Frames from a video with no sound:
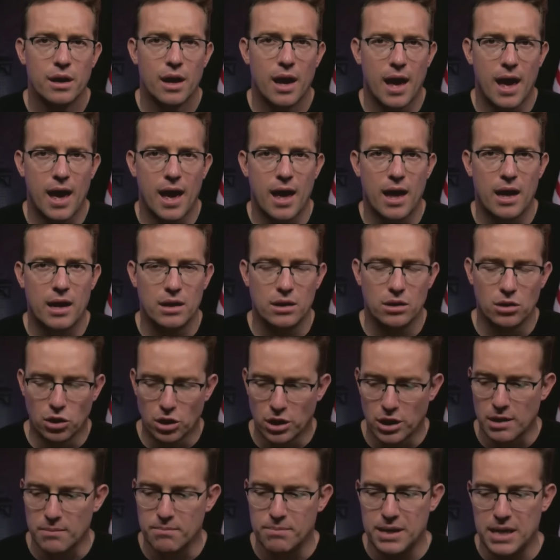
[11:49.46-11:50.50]
and
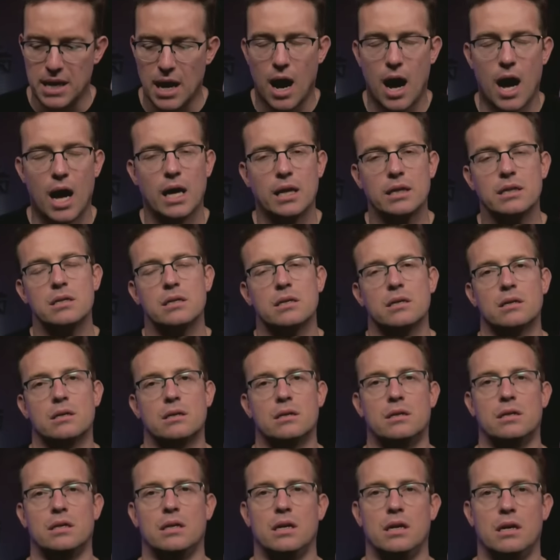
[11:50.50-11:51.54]
looking beyond
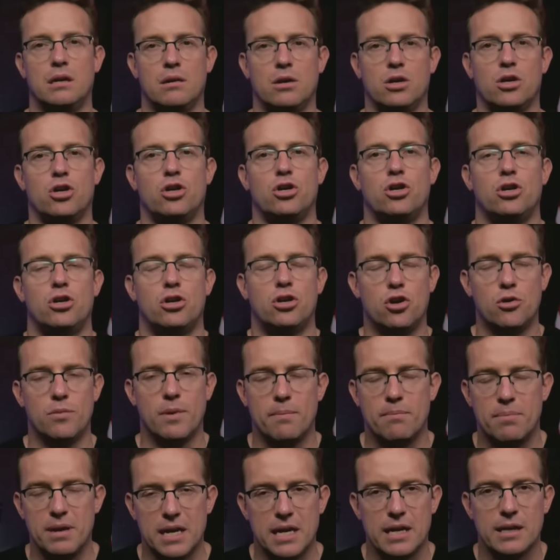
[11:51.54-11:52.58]
the
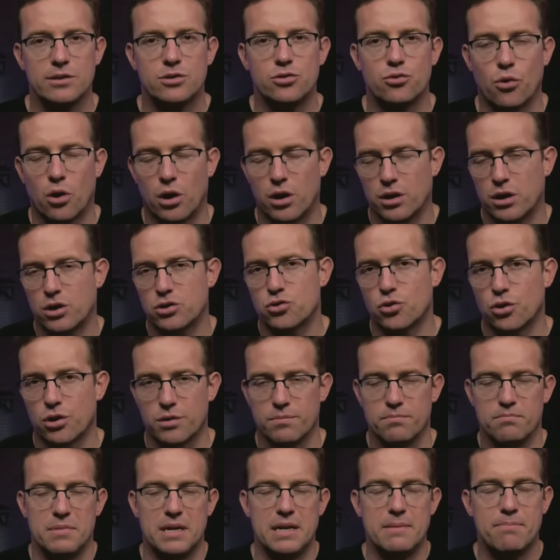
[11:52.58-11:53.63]
human beings who are sort of
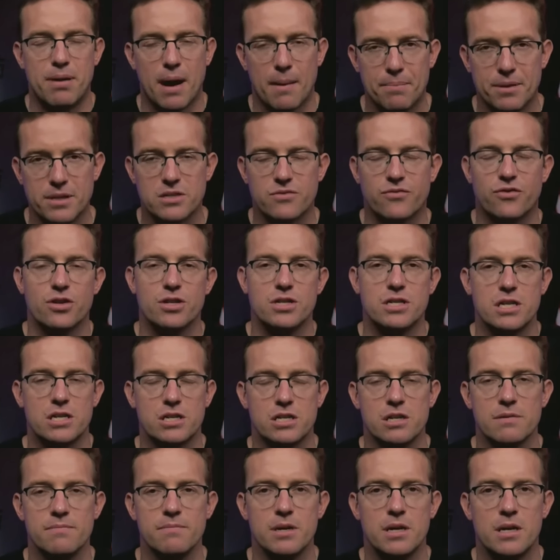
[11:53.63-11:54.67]
the meat puppets for the
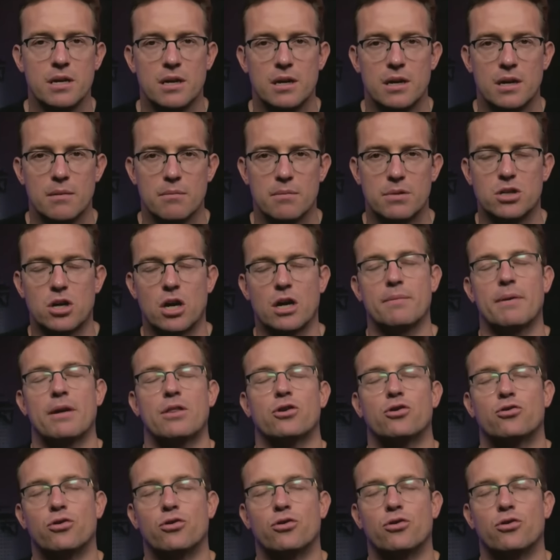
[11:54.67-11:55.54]
system, but talking about the